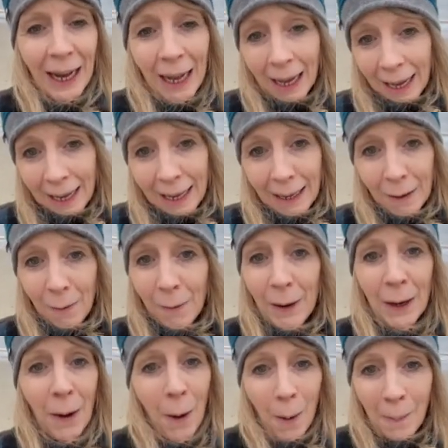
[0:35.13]
a like or a
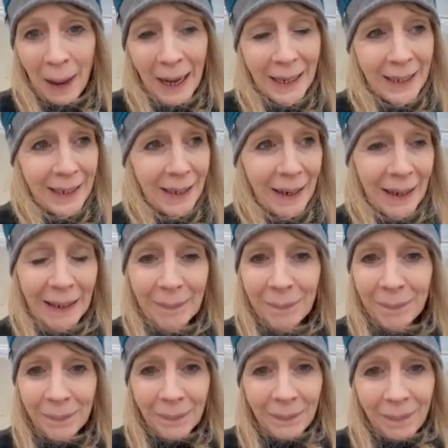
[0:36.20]
comment
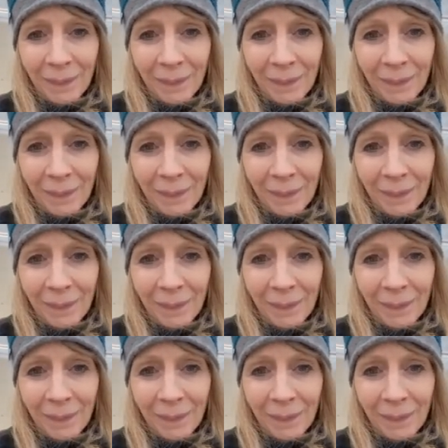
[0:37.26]
um,